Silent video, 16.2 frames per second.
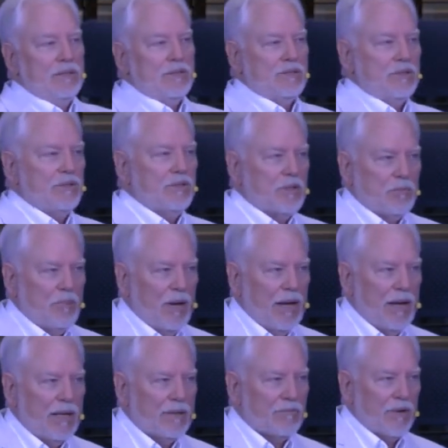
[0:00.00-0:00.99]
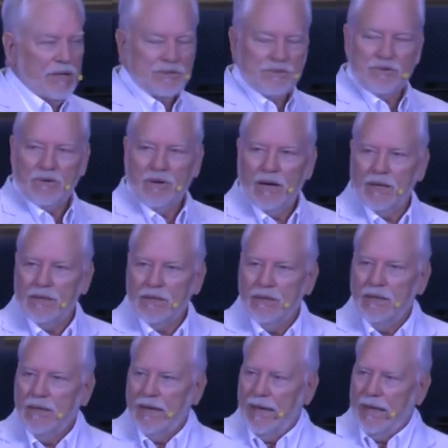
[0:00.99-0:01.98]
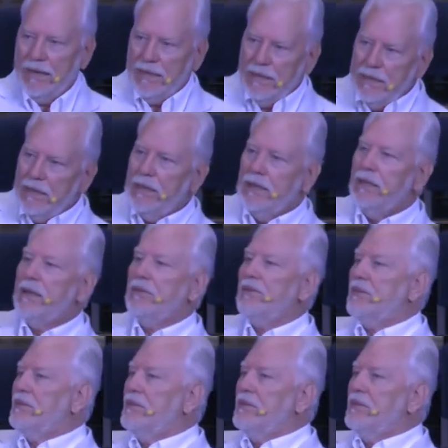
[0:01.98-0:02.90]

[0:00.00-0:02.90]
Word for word: to the pagan restaurant and eating,